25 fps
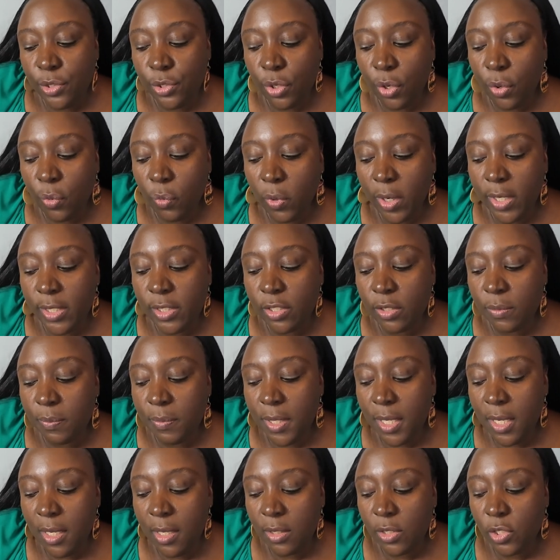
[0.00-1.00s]
don't want to
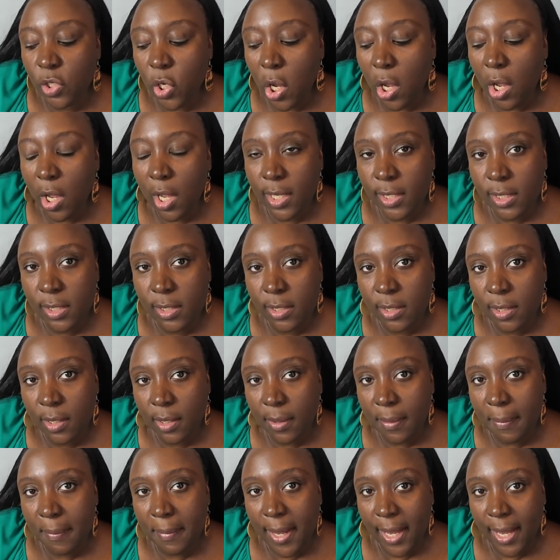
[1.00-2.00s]
be taught
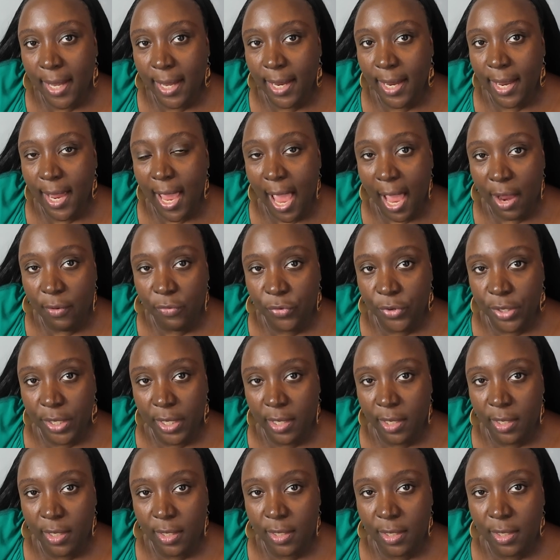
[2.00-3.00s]
my
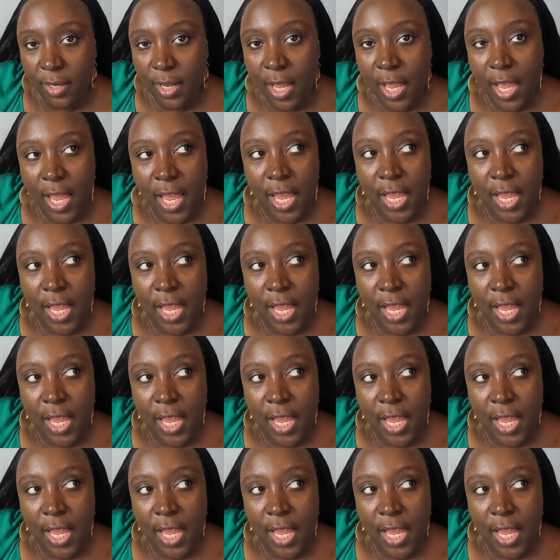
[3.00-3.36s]
African